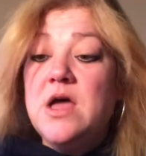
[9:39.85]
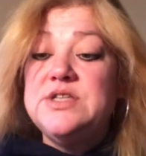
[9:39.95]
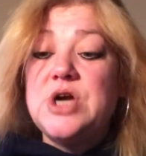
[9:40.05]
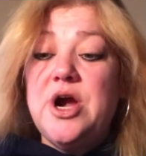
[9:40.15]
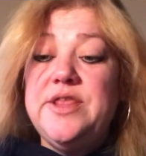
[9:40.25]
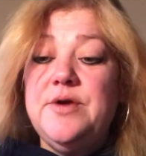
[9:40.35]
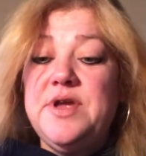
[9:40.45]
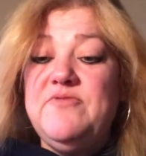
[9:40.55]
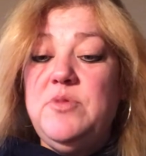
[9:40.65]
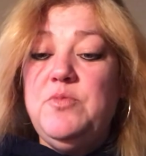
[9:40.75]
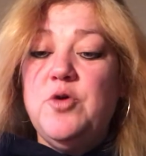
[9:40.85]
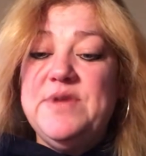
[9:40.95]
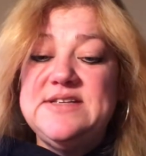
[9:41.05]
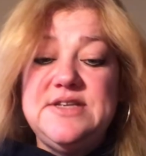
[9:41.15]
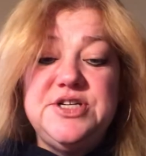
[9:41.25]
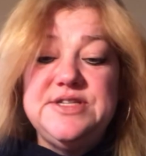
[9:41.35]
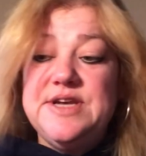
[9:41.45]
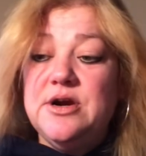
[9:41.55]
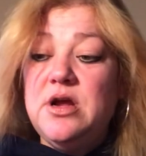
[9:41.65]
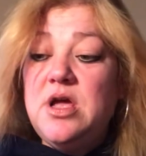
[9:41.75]
Sorry, they were giving me more messages
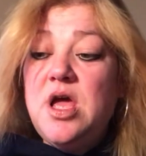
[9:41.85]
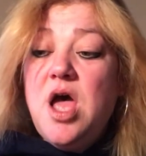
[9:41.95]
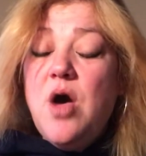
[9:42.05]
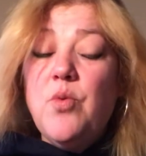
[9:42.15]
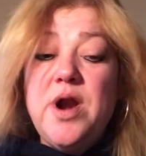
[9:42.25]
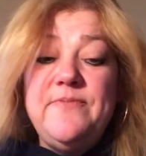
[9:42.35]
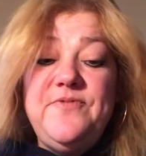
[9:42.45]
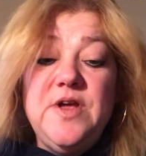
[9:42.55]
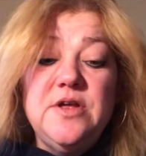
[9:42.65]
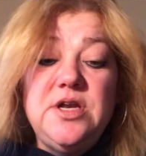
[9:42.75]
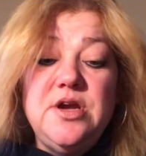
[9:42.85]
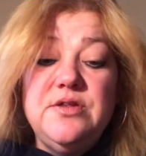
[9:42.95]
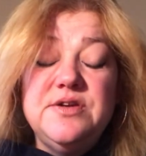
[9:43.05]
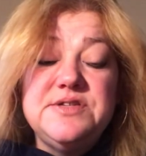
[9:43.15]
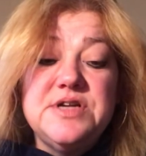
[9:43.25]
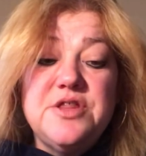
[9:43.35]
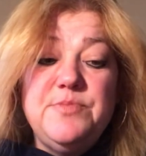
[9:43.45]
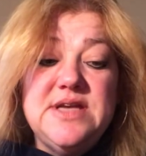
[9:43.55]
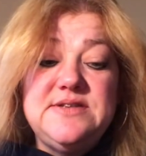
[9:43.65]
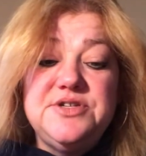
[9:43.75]
here. What I'm feeling here, there's another
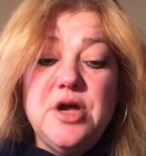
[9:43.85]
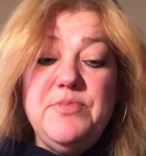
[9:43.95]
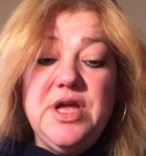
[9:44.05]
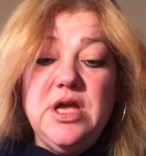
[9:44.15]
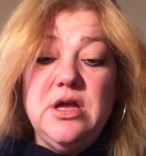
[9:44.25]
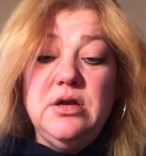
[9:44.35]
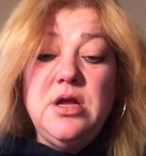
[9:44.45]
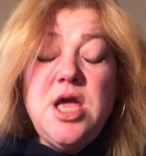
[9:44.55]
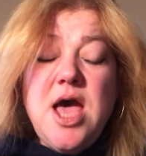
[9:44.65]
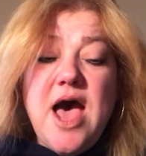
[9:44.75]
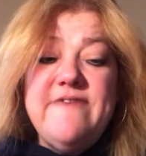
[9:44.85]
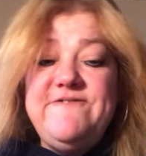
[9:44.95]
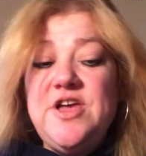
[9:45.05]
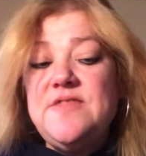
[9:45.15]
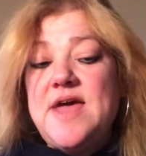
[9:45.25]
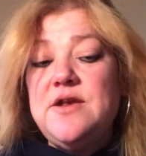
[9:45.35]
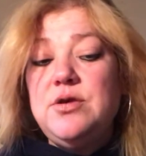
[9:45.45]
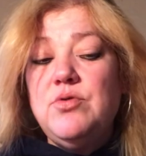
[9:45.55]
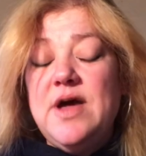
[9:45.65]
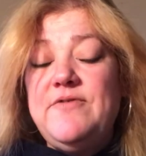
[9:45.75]
message coming in. I feel that
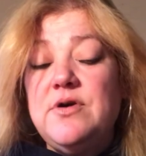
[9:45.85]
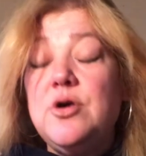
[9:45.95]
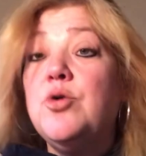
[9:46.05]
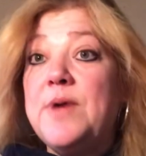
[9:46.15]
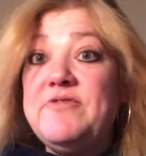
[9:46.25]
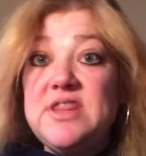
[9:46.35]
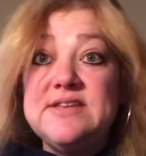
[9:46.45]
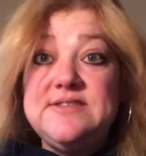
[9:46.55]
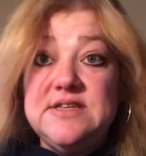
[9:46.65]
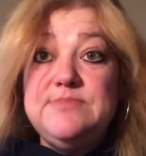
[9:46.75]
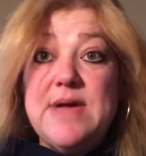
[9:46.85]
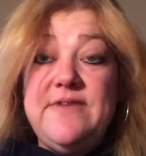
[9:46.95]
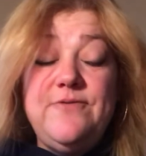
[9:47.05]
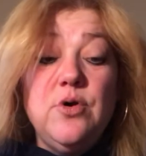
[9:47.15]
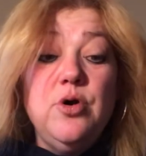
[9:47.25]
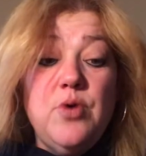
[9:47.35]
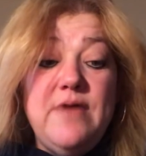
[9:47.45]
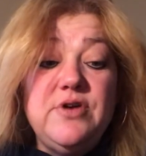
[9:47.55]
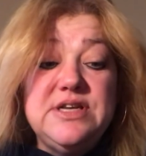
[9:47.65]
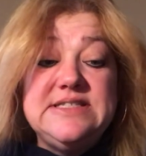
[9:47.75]
whoever, whomever this is meant for,
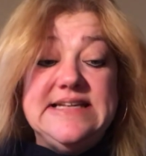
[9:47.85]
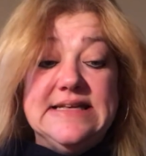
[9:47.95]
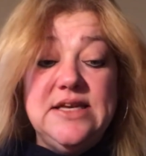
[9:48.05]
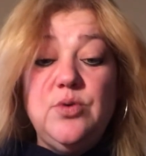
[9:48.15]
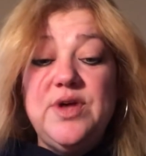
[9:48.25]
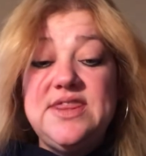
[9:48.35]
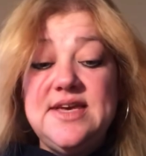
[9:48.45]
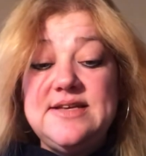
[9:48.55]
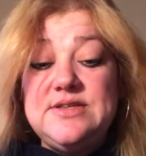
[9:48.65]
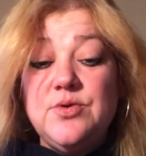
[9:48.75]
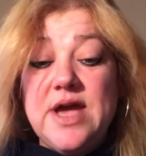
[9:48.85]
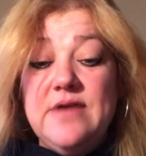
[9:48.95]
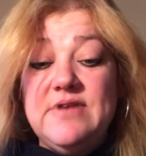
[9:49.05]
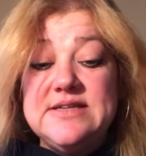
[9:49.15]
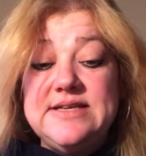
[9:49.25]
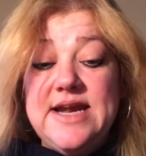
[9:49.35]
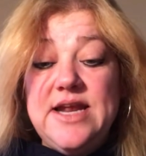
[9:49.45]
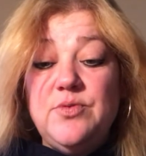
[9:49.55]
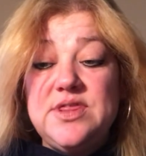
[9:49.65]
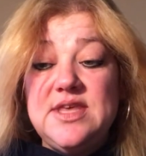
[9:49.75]
whoever is dealing with this, okay,
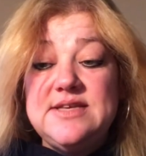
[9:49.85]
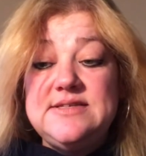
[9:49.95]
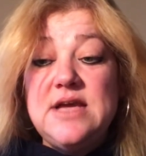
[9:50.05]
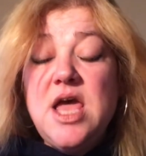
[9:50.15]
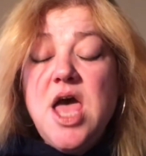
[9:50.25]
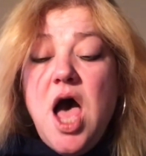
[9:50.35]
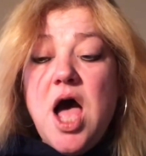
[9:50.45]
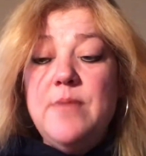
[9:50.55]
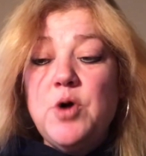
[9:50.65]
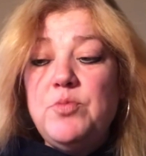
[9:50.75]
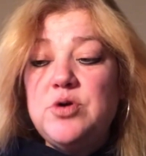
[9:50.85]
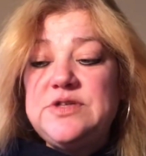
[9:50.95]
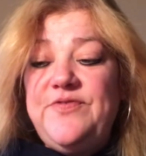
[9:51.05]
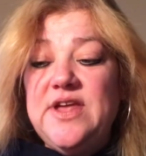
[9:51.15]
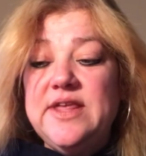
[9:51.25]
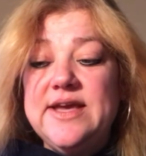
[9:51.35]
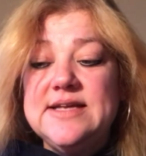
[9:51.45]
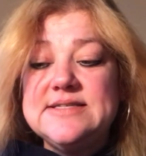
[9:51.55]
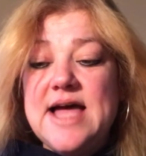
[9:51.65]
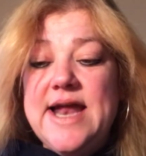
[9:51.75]
resonating with this, I'm almost feeling
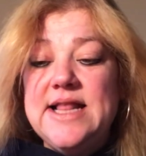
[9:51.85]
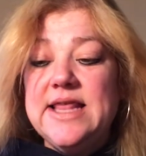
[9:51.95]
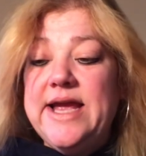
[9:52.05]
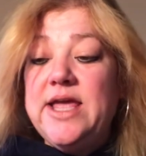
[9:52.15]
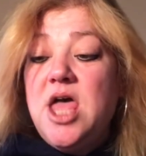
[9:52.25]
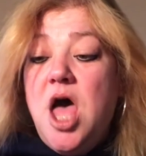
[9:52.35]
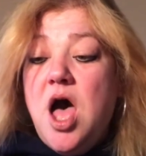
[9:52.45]
it's kind of like